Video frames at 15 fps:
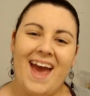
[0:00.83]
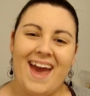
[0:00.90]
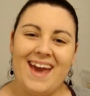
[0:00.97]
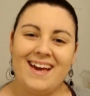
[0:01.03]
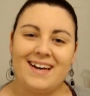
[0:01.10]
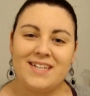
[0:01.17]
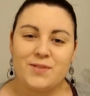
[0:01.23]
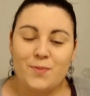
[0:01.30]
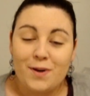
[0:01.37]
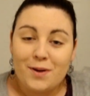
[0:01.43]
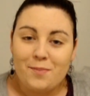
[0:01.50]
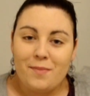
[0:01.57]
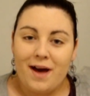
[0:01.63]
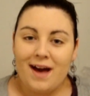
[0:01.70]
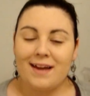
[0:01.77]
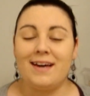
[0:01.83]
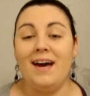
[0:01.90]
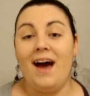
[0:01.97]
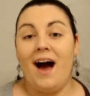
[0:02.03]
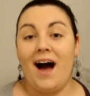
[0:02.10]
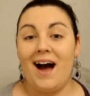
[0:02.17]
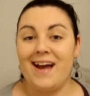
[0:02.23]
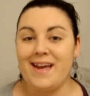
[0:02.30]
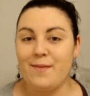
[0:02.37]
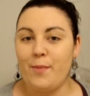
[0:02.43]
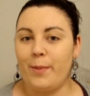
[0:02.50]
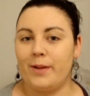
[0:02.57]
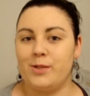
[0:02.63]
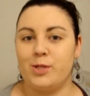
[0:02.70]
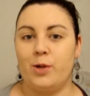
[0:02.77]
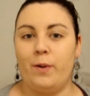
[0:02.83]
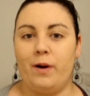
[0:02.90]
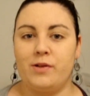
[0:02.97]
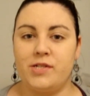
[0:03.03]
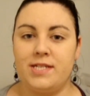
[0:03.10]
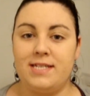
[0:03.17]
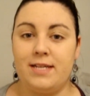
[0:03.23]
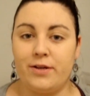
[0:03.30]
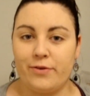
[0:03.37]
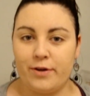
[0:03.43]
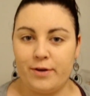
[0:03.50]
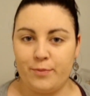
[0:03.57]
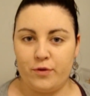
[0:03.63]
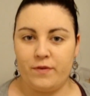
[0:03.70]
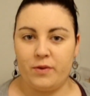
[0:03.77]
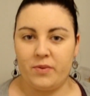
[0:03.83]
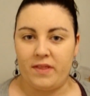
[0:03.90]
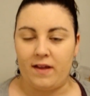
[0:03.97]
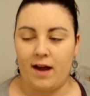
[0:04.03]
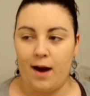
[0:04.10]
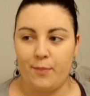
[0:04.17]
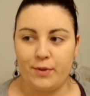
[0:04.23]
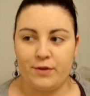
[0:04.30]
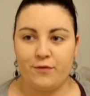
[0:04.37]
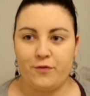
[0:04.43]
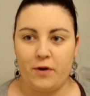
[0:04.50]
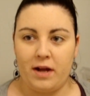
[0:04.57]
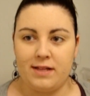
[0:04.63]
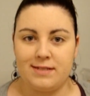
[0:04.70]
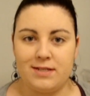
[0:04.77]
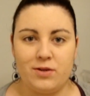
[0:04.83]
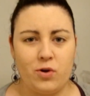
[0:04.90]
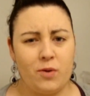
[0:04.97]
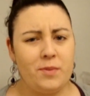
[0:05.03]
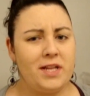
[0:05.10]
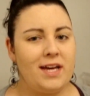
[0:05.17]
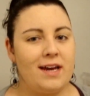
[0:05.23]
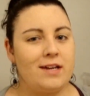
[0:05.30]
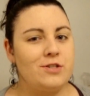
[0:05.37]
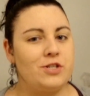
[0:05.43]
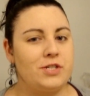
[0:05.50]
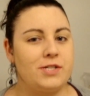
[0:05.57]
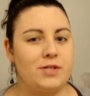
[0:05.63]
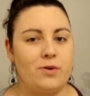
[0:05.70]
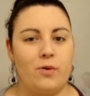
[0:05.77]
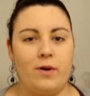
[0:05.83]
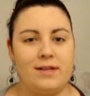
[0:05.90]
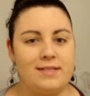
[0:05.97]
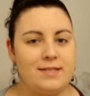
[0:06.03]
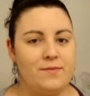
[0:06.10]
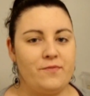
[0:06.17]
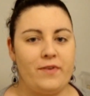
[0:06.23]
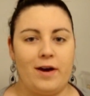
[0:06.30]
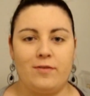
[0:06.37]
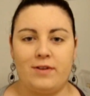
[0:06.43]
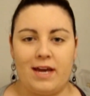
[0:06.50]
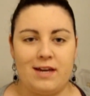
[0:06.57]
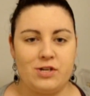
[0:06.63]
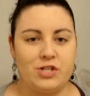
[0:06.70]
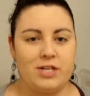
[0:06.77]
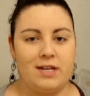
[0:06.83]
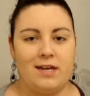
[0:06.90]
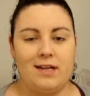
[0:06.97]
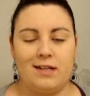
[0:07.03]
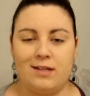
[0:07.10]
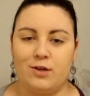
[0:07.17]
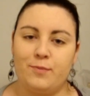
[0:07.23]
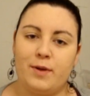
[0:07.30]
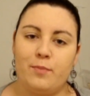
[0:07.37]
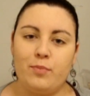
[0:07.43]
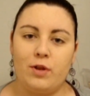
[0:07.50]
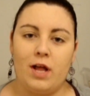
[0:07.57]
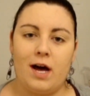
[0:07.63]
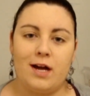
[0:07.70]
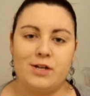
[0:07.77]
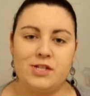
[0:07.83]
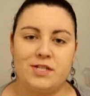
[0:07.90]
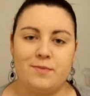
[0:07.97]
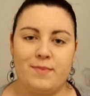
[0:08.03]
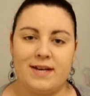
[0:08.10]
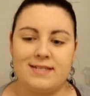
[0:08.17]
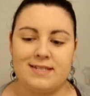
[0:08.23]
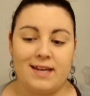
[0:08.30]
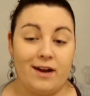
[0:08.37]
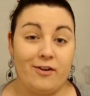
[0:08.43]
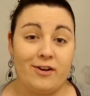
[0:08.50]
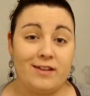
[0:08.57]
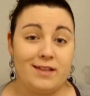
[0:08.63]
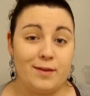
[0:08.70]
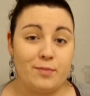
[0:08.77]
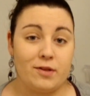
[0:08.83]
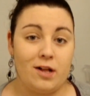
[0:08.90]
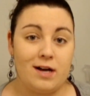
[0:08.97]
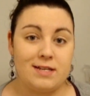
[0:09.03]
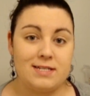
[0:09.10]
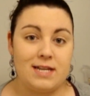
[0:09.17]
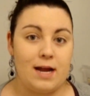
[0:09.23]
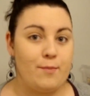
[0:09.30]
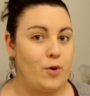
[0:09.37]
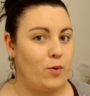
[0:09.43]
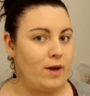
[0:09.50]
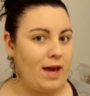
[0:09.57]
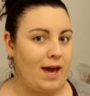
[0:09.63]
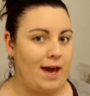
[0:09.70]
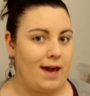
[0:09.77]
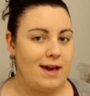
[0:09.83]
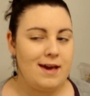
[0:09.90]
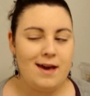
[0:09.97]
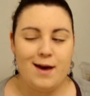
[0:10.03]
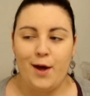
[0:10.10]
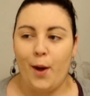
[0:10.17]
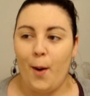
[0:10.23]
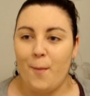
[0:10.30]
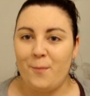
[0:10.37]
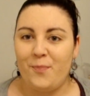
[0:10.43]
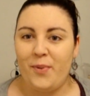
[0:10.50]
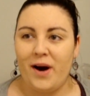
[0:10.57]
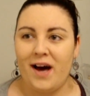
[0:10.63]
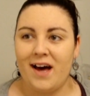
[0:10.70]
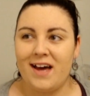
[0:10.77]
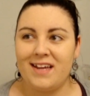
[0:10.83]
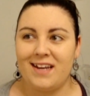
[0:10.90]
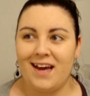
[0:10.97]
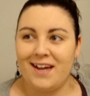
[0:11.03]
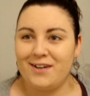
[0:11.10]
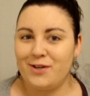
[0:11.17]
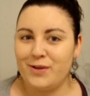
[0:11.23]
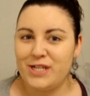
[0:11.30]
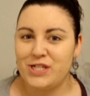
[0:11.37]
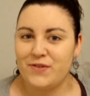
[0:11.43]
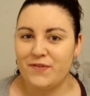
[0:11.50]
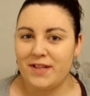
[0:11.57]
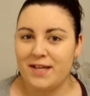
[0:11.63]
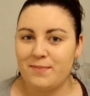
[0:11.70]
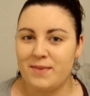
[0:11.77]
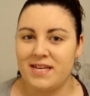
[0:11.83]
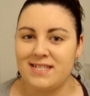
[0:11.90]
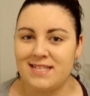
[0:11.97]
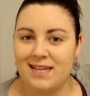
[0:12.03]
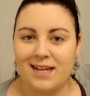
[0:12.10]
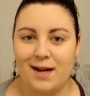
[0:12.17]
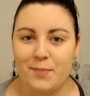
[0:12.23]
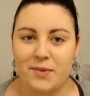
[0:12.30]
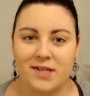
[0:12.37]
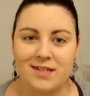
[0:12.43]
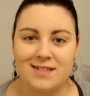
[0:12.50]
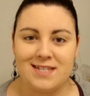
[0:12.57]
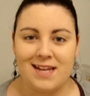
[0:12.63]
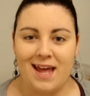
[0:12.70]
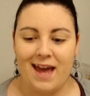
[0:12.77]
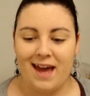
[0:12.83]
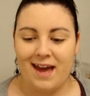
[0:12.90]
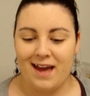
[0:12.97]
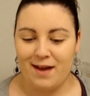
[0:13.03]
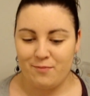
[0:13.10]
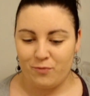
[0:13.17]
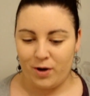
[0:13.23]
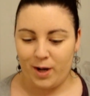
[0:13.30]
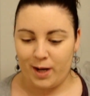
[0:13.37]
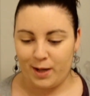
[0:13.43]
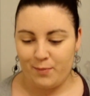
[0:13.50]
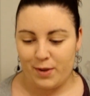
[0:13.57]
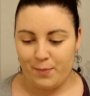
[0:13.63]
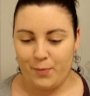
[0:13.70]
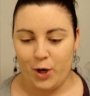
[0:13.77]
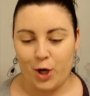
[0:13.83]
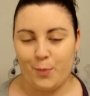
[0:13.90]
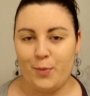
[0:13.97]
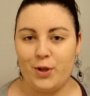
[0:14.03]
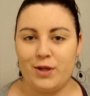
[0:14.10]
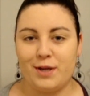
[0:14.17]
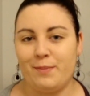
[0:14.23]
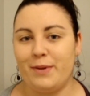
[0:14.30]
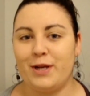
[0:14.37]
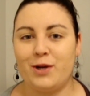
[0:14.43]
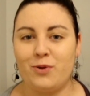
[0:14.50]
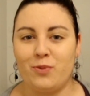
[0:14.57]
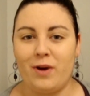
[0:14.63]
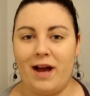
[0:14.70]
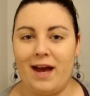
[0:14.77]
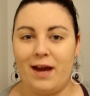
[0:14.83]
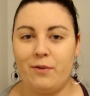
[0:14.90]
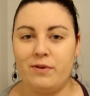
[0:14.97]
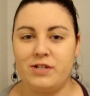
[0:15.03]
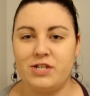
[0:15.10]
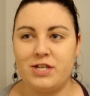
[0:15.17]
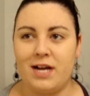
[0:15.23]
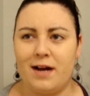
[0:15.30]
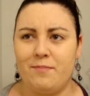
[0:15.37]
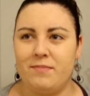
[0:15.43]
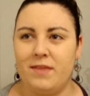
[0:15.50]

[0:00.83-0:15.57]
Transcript: Hey guys, welcome back. I am about to go out to dinner and a movie with a couple of friends, and normally I can just throw on some foundation, a little bit of blush, some mascara and lip gloss, and I'm okay. But I don't know, I just feel like mixing it up a little today. I'm wearing a bit of purple and a bit of gray, which